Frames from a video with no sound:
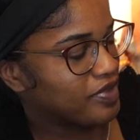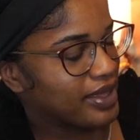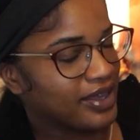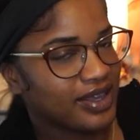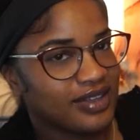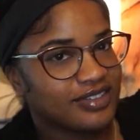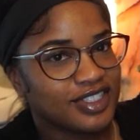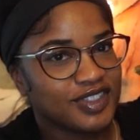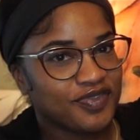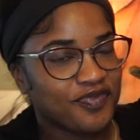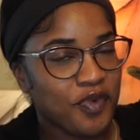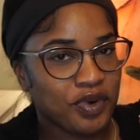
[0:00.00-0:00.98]
like
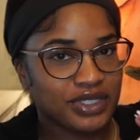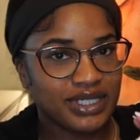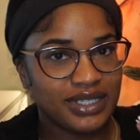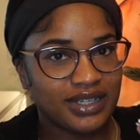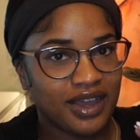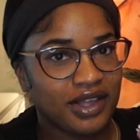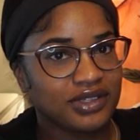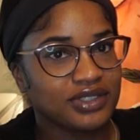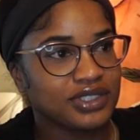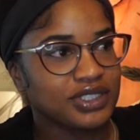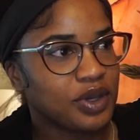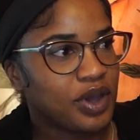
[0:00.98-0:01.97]
$14.
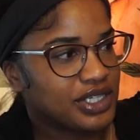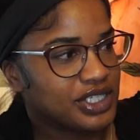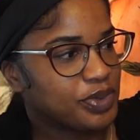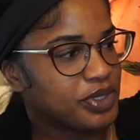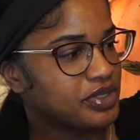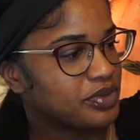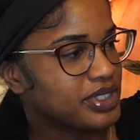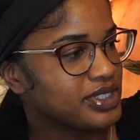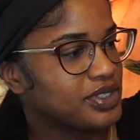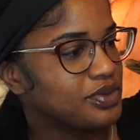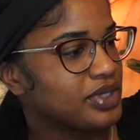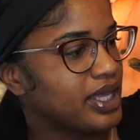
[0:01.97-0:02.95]
So I just picked up these
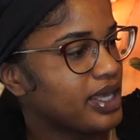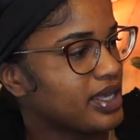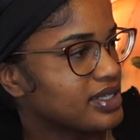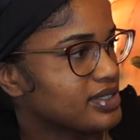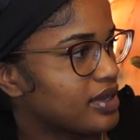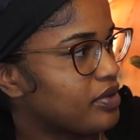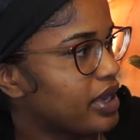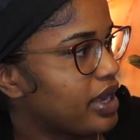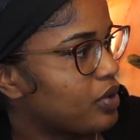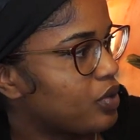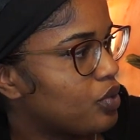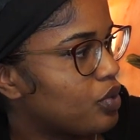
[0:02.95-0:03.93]
two things. Like, okay,
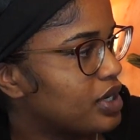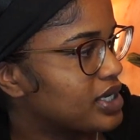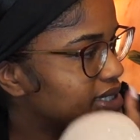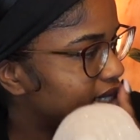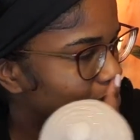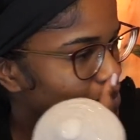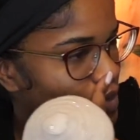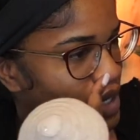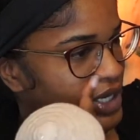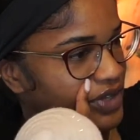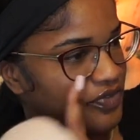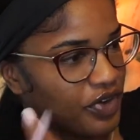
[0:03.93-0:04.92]
cool, because I didn't want
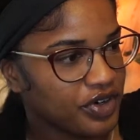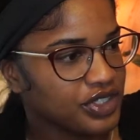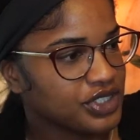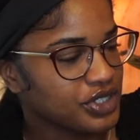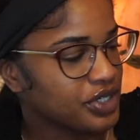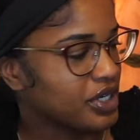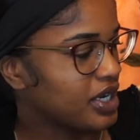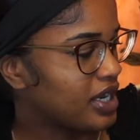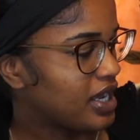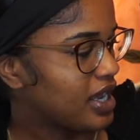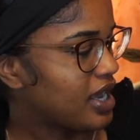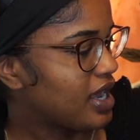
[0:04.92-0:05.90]
any furniture.
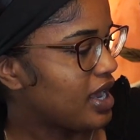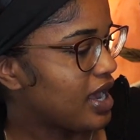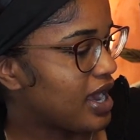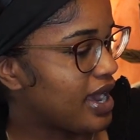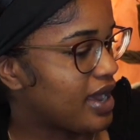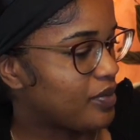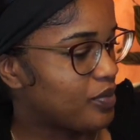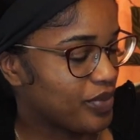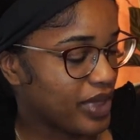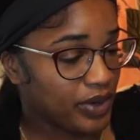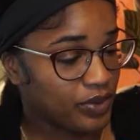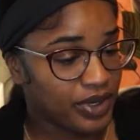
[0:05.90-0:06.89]

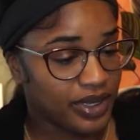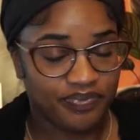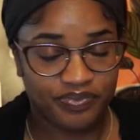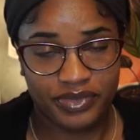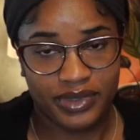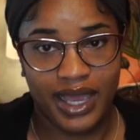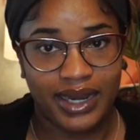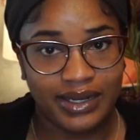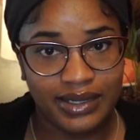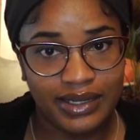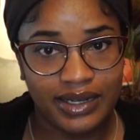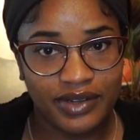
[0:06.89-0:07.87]
I, well, I didn't
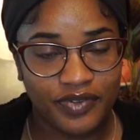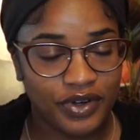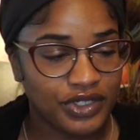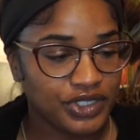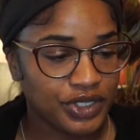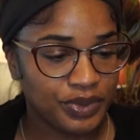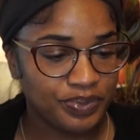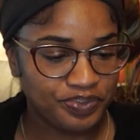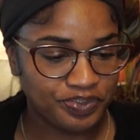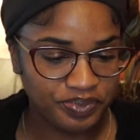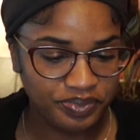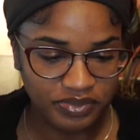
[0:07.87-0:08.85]
need any furniture.
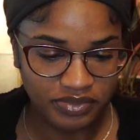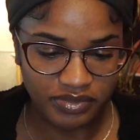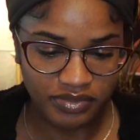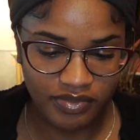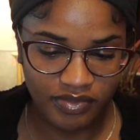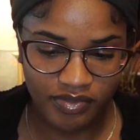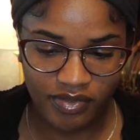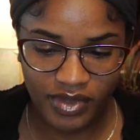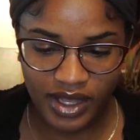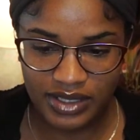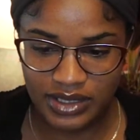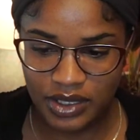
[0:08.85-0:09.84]

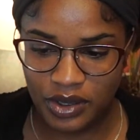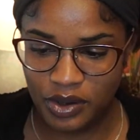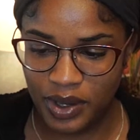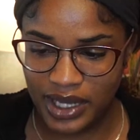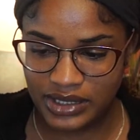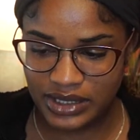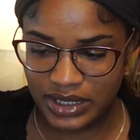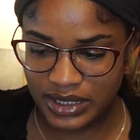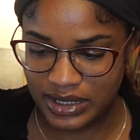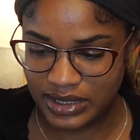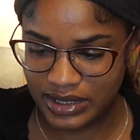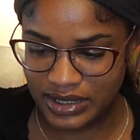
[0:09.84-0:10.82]
So I
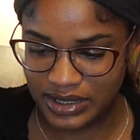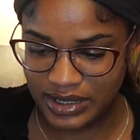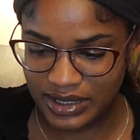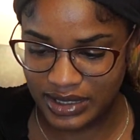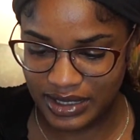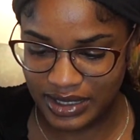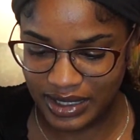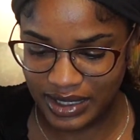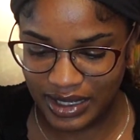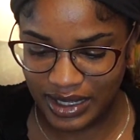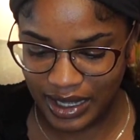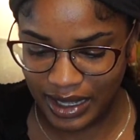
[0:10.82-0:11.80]
just
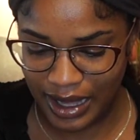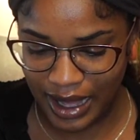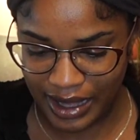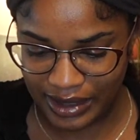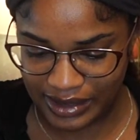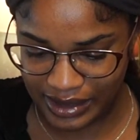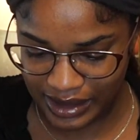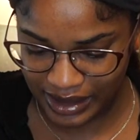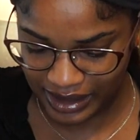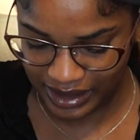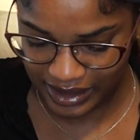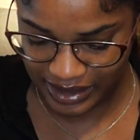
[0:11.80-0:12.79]
got
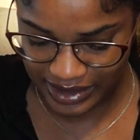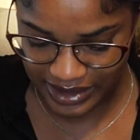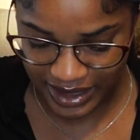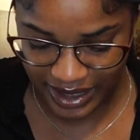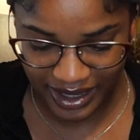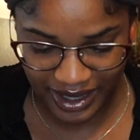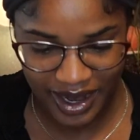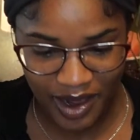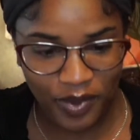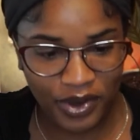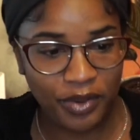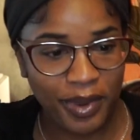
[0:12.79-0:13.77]
these and I
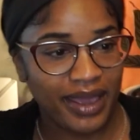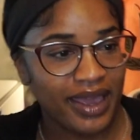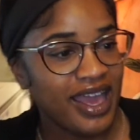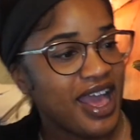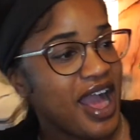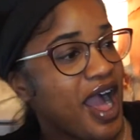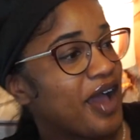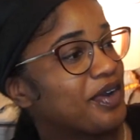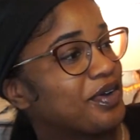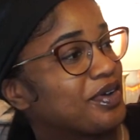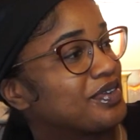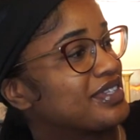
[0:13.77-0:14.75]
want to go back. I don't
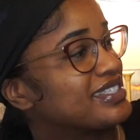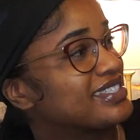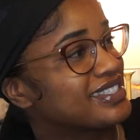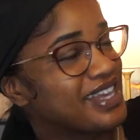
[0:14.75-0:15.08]
know. This is